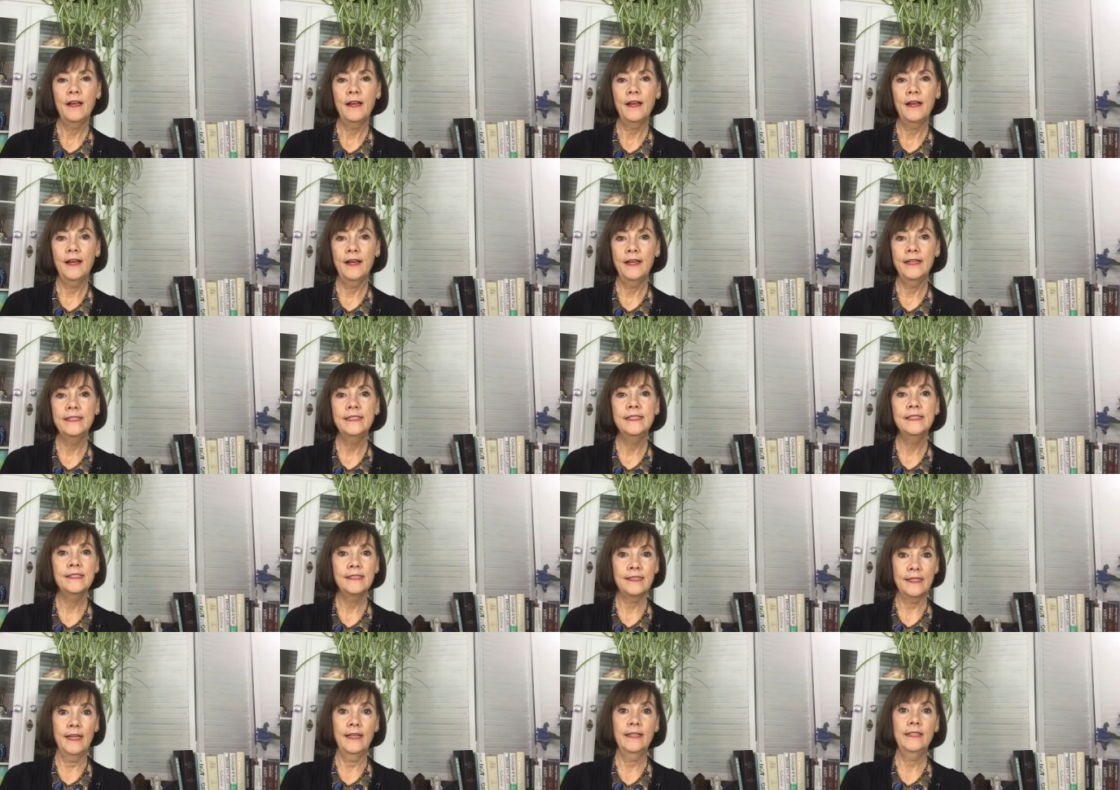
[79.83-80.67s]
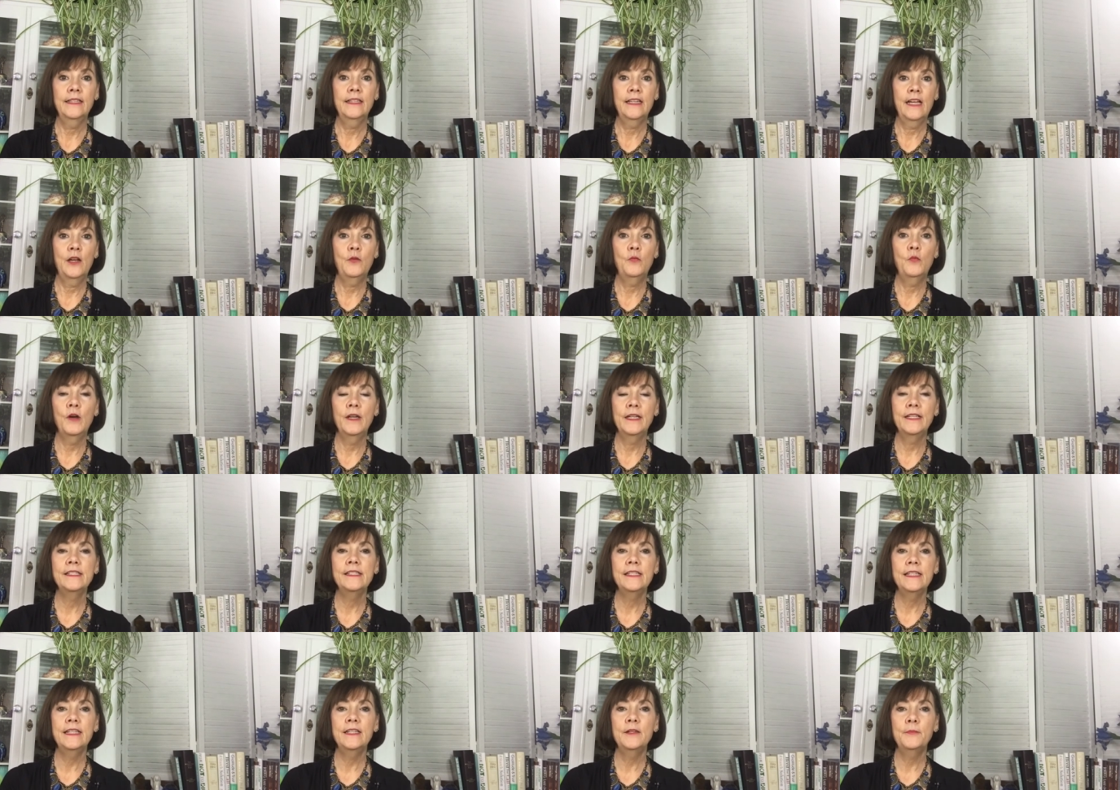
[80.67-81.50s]
I decided I
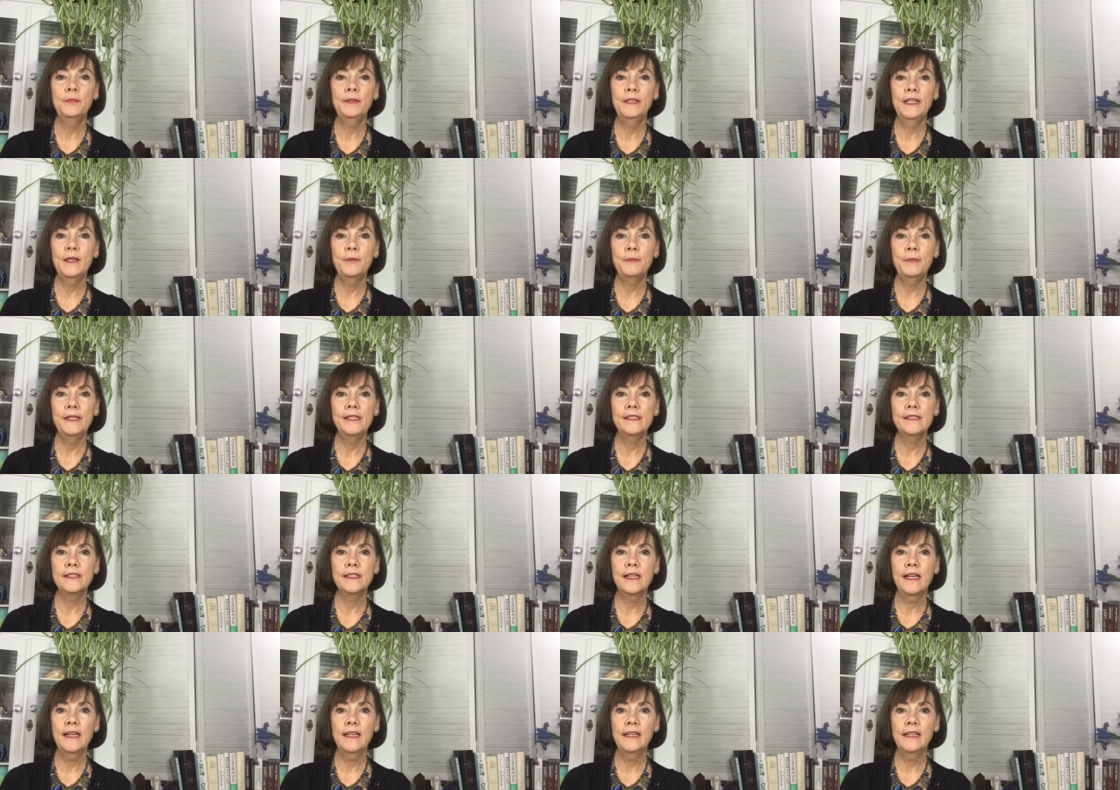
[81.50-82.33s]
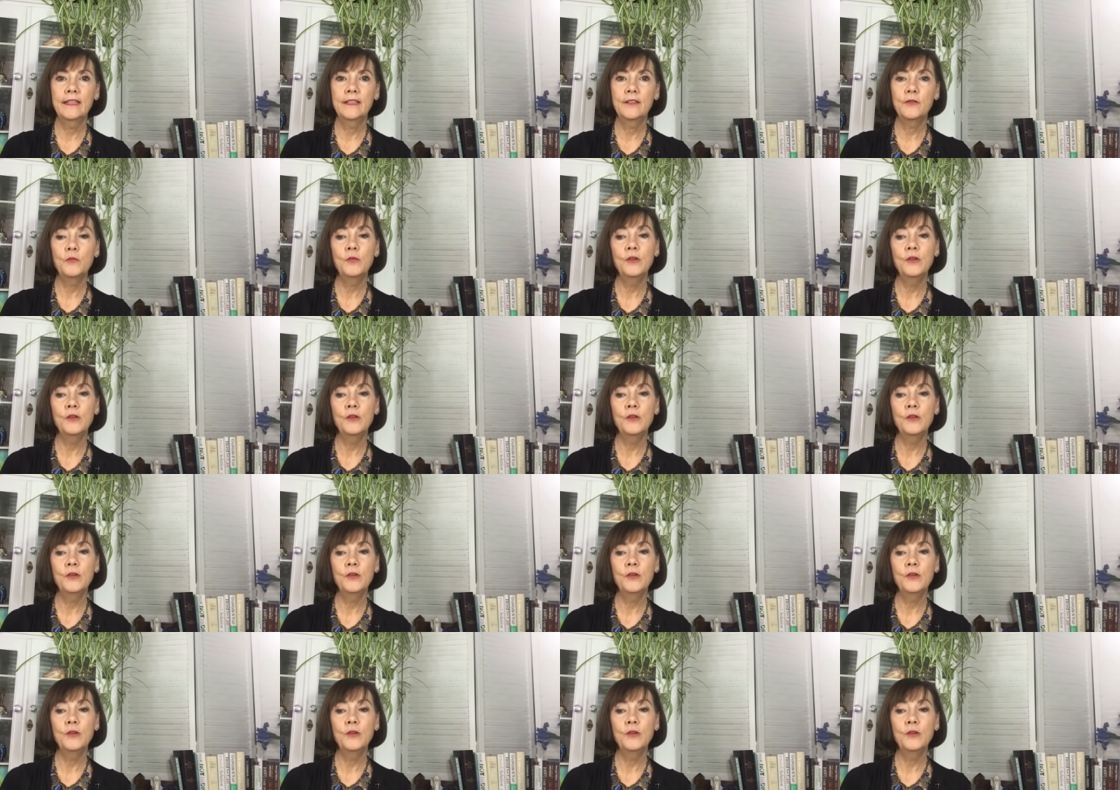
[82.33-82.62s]
wanted to eat a plant based diet.